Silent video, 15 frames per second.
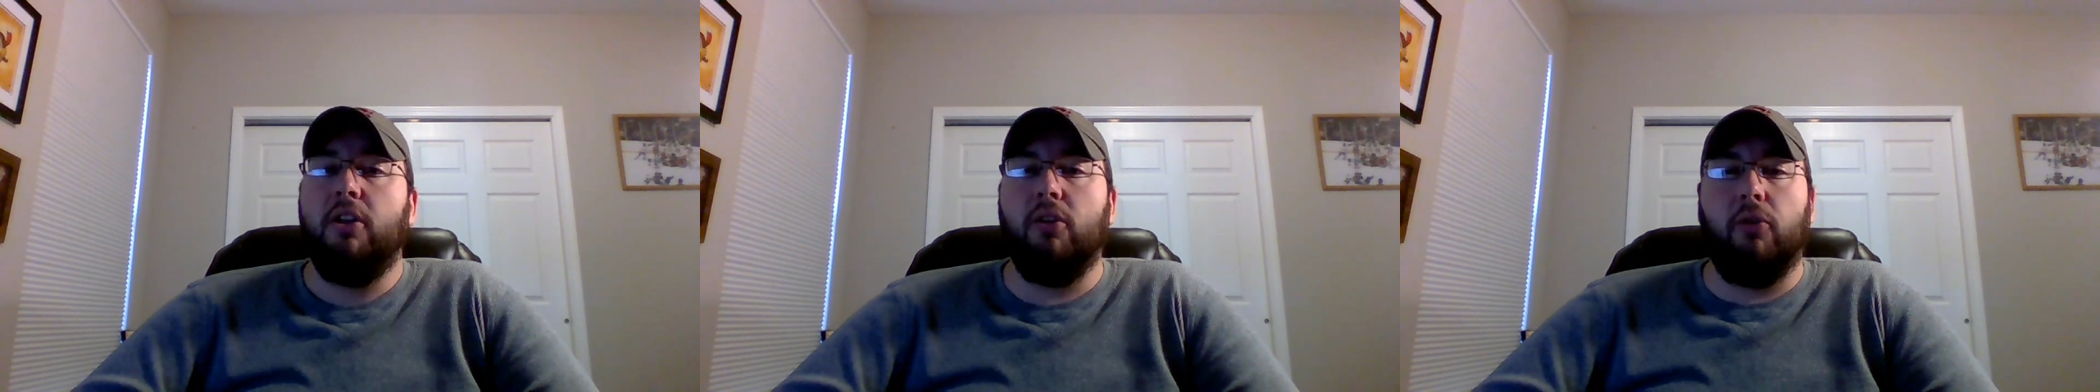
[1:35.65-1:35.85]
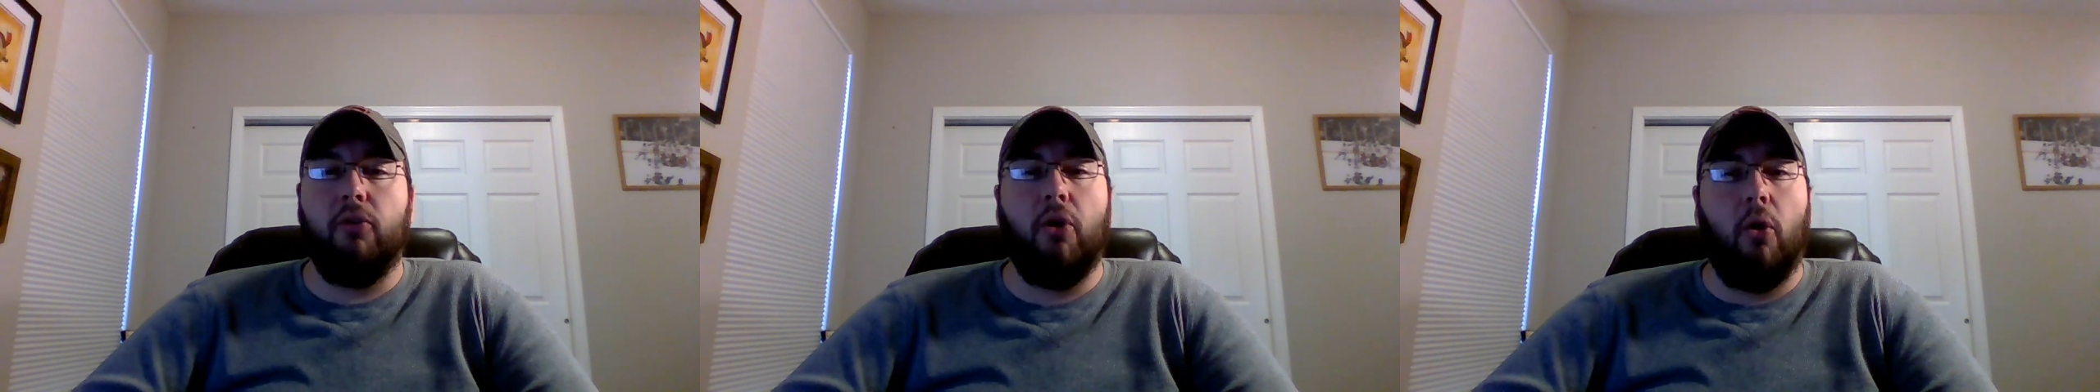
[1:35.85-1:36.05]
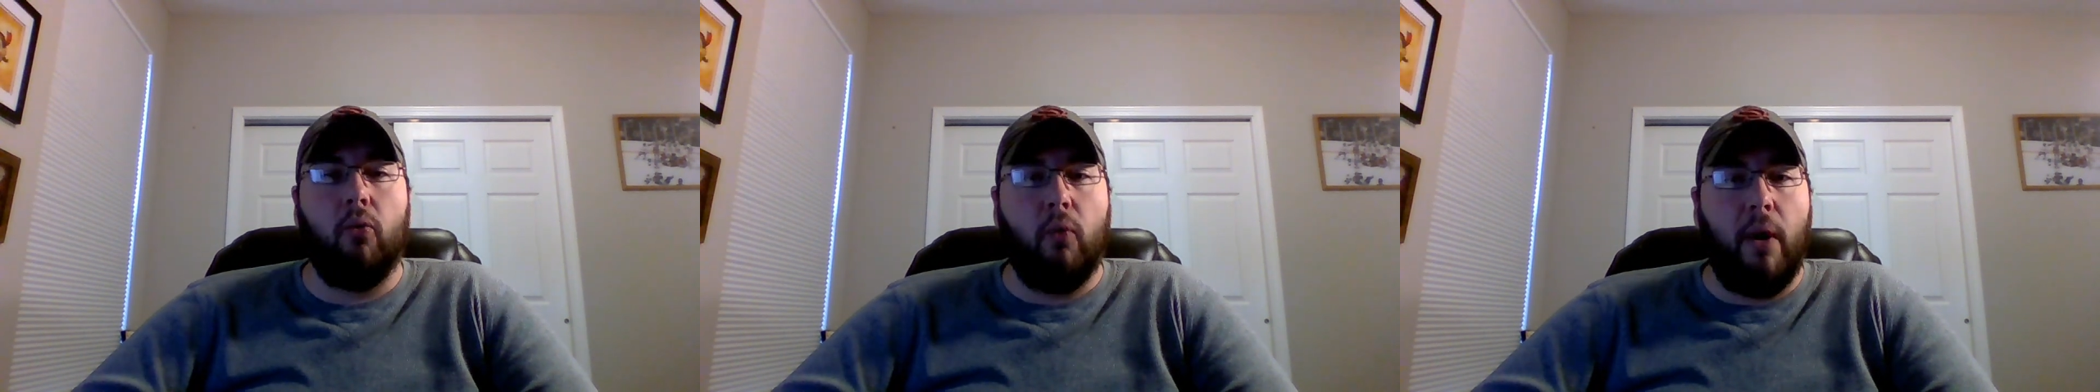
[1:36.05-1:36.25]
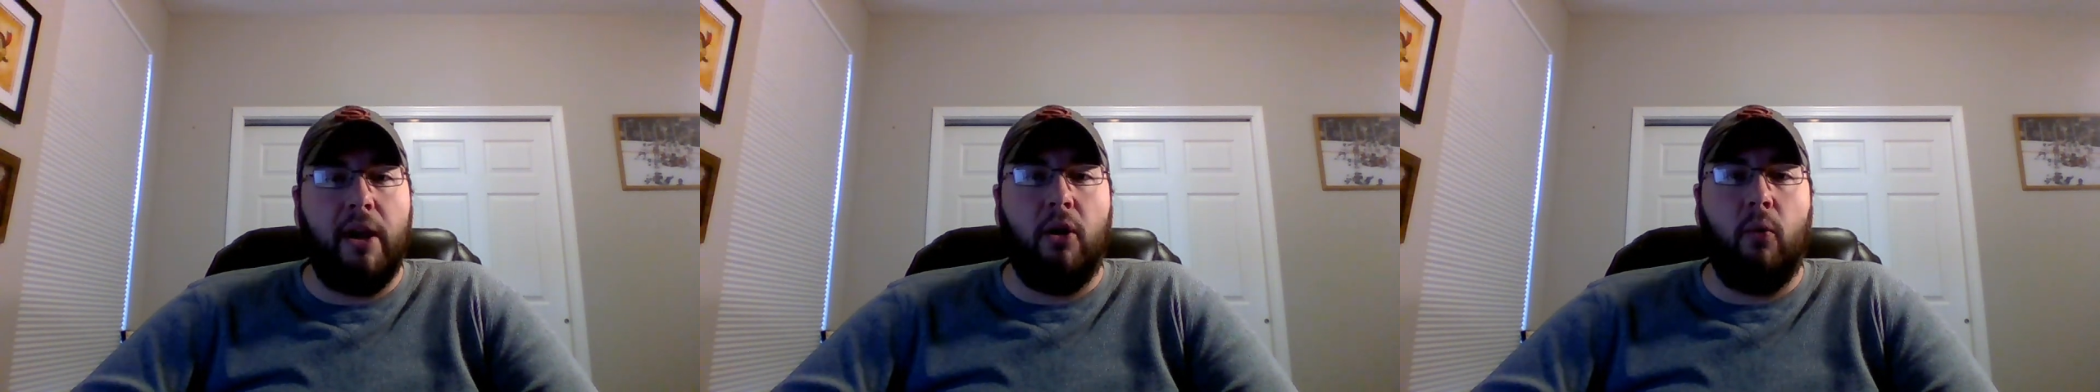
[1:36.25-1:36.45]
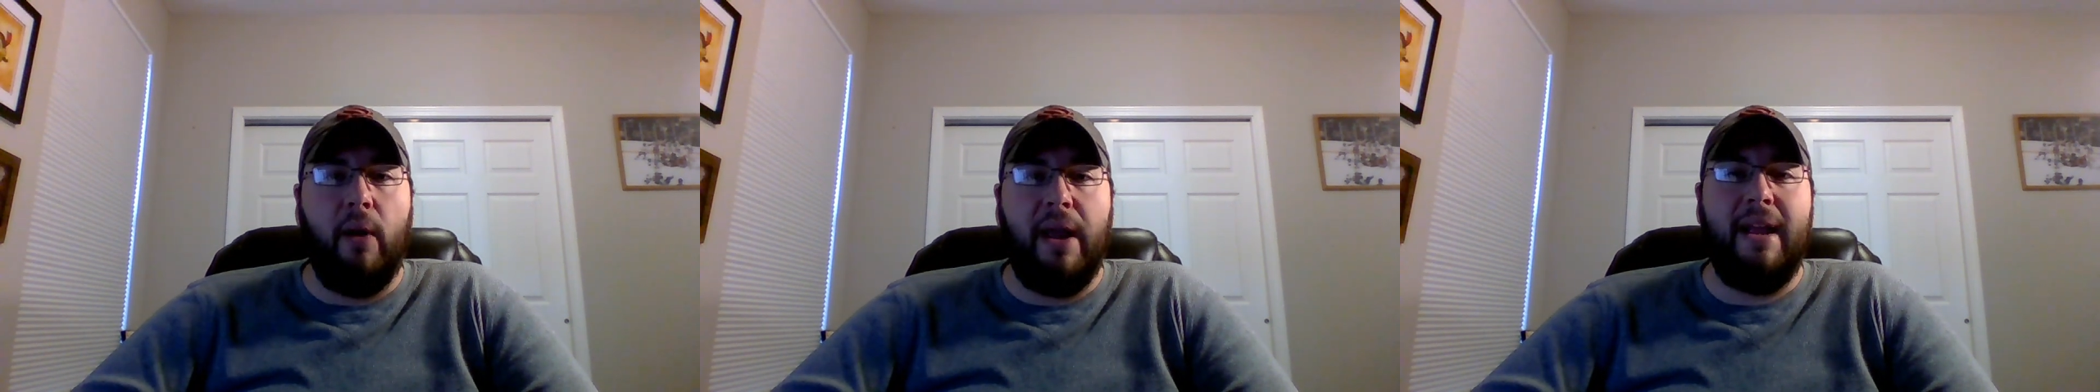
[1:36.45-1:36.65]
you'll know right
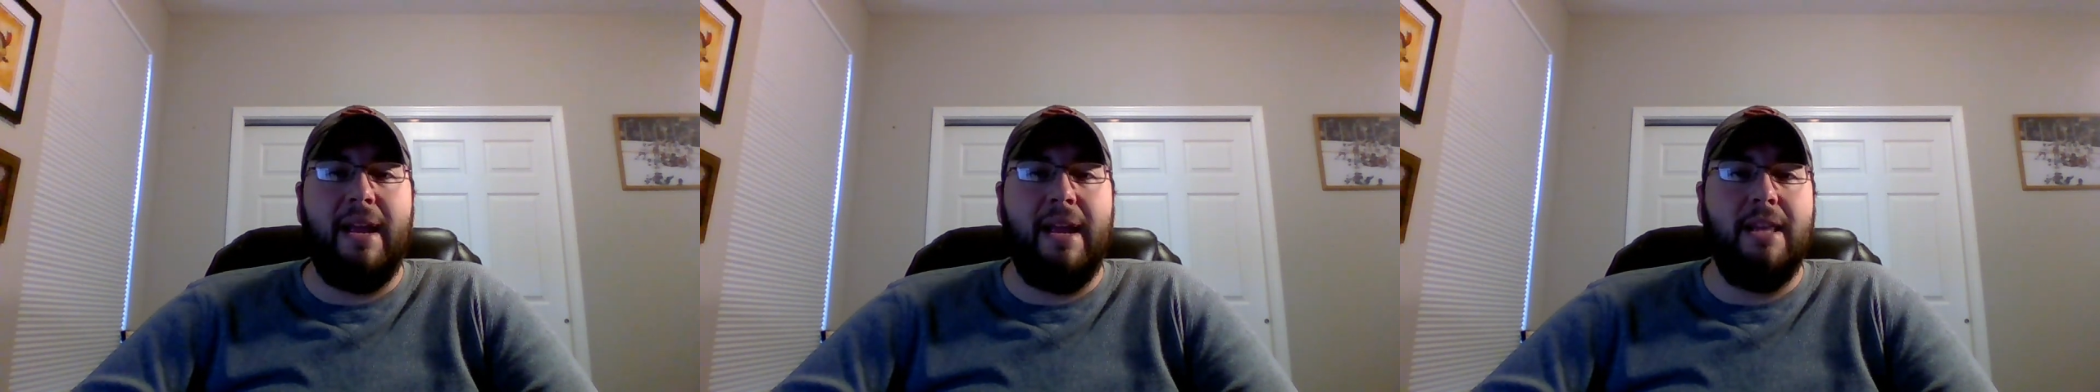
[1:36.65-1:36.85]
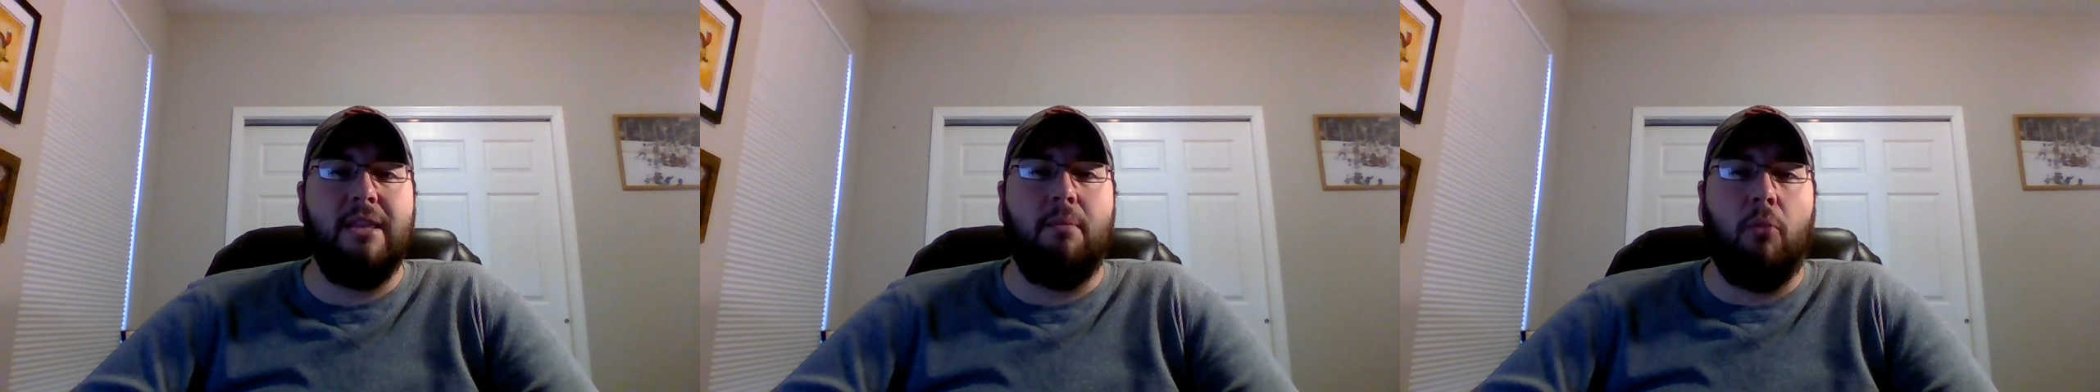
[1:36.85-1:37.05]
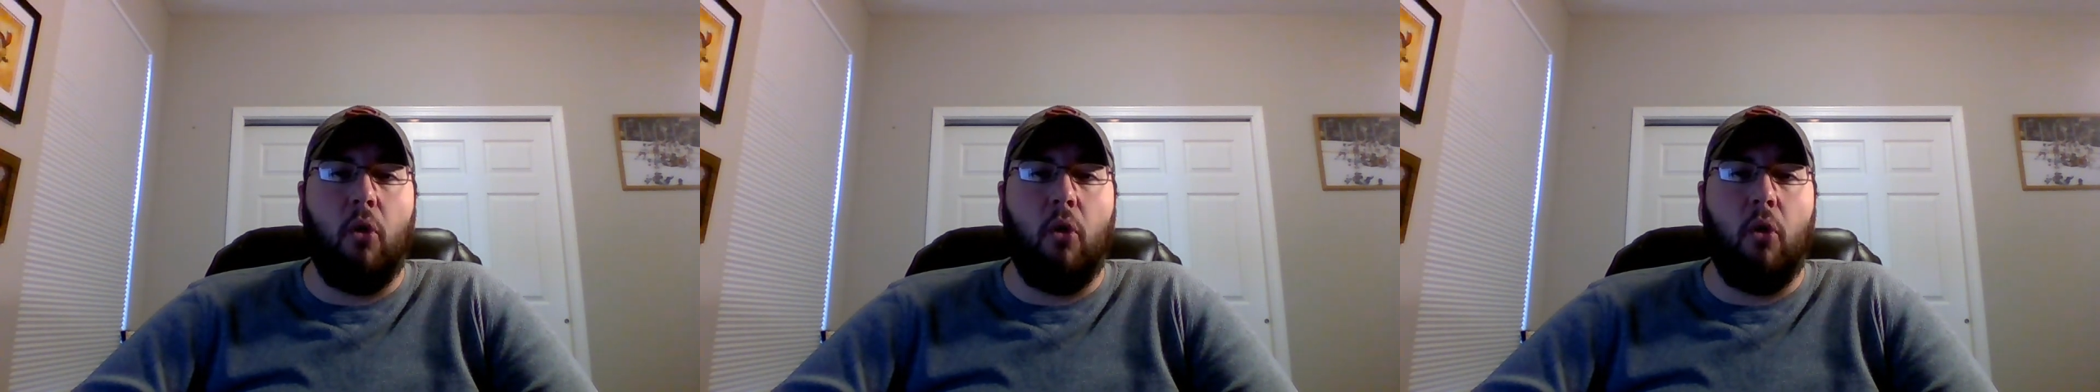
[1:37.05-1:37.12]
away in the